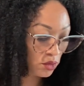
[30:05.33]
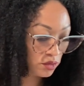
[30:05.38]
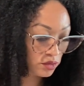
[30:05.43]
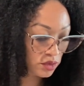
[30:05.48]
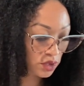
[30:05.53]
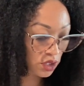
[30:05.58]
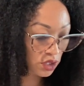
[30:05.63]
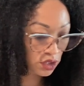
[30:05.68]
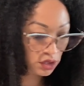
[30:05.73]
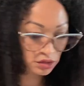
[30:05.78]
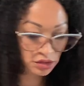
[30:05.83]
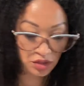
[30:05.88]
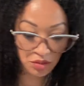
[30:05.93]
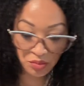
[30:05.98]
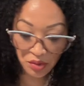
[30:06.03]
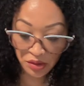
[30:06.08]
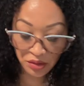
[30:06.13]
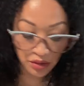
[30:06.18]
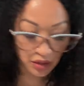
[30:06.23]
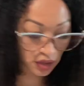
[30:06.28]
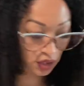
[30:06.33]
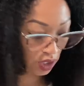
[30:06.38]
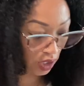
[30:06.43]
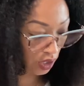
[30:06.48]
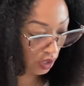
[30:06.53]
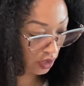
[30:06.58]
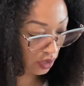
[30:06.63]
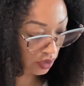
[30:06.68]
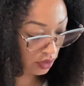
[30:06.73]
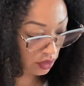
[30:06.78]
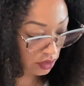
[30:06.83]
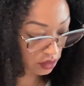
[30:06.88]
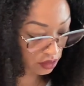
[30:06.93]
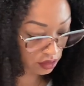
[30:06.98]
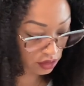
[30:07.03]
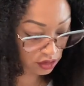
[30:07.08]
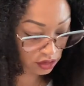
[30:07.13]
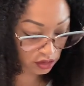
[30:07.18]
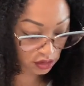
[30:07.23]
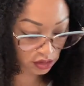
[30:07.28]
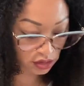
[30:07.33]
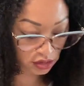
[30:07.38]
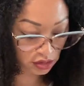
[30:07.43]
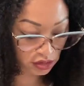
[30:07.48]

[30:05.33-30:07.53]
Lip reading: Thank you, Spirit Guides.